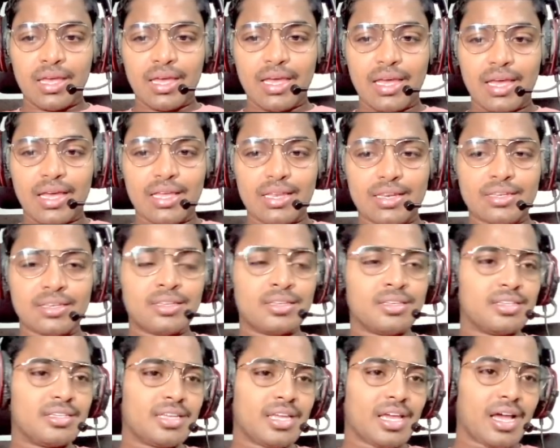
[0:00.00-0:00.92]
And
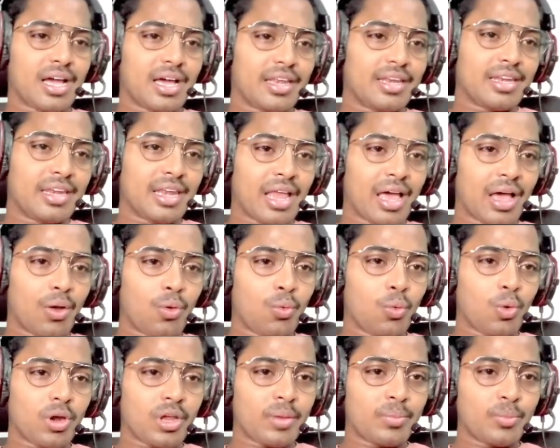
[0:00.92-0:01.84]
yeah, now
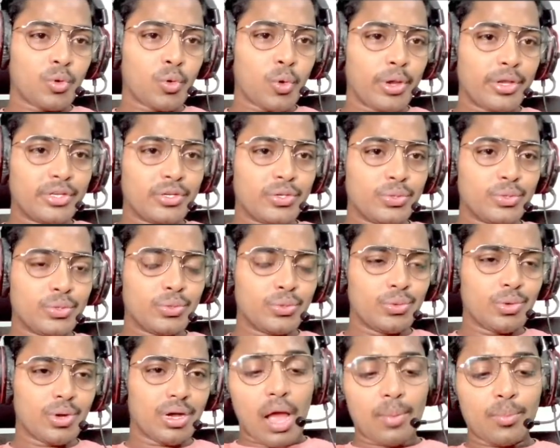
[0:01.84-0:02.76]
what I'm going to
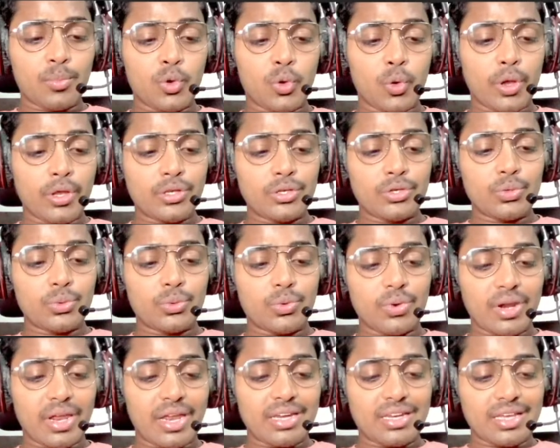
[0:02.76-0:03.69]
do, I'm going to
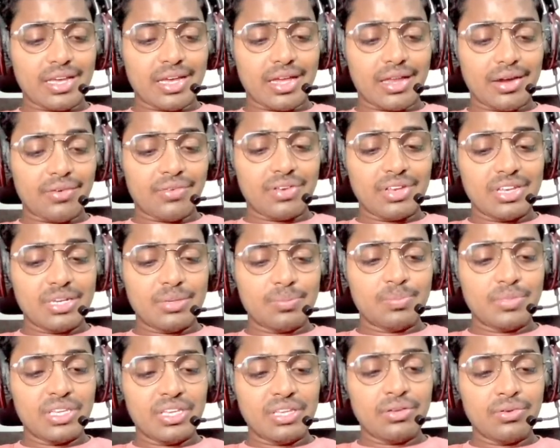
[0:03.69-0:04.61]
create a
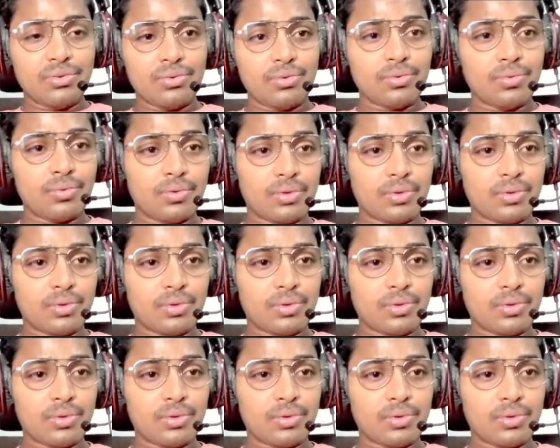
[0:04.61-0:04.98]
readme.md